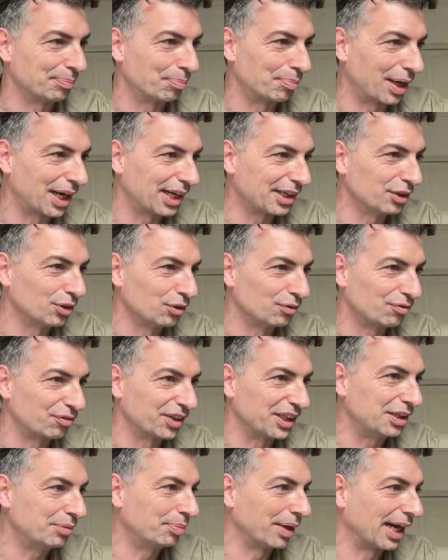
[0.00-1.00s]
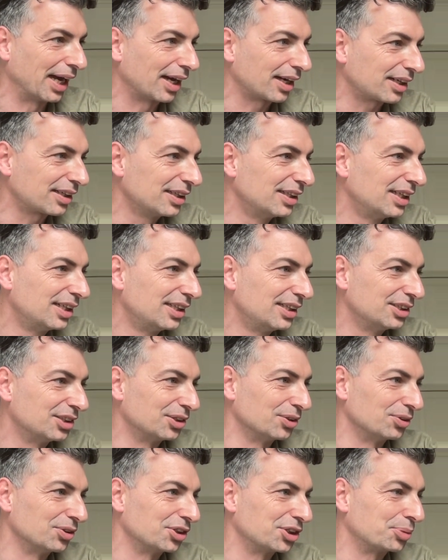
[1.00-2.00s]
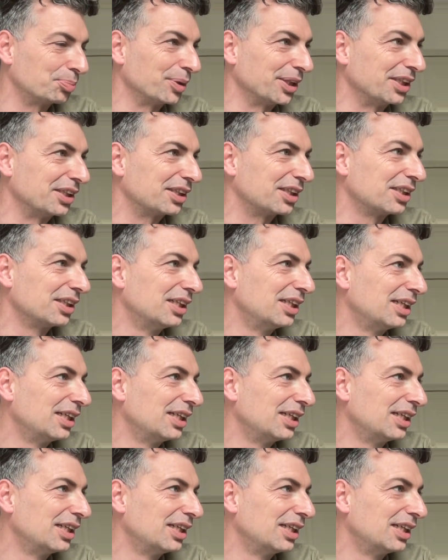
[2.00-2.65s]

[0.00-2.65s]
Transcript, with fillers: biofeedback, so to speak.